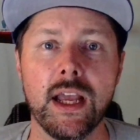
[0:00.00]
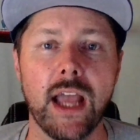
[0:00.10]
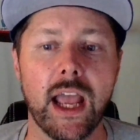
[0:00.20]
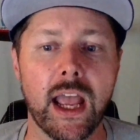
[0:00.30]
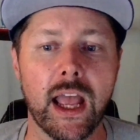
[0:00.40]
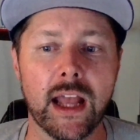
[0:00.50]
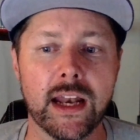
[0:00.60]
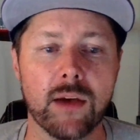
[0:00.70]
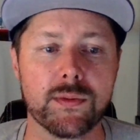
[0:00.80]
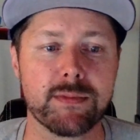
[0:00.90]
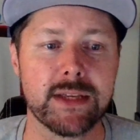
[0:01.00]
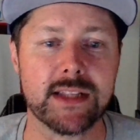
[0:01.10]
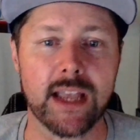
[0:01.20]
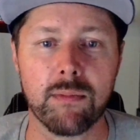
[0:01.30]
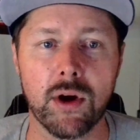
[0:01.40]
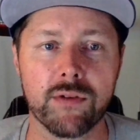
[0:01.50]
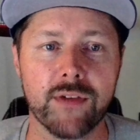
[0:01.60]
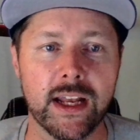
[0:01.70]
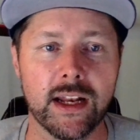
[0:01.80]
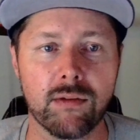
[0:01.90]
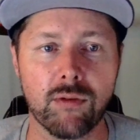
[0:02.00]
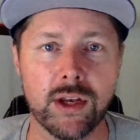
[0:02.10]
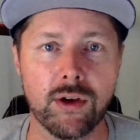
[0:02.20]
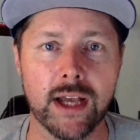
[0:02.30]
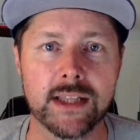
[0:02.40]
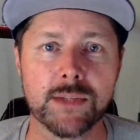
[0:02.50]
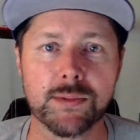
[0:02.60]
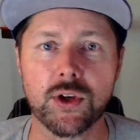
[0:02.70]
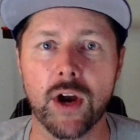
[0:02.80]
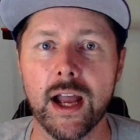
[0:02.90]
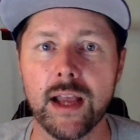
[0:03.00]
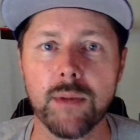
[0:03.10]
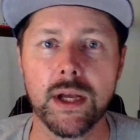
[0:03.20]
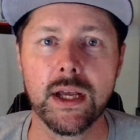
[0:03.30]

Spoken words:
and helps me stay motivated when you guys subscribe.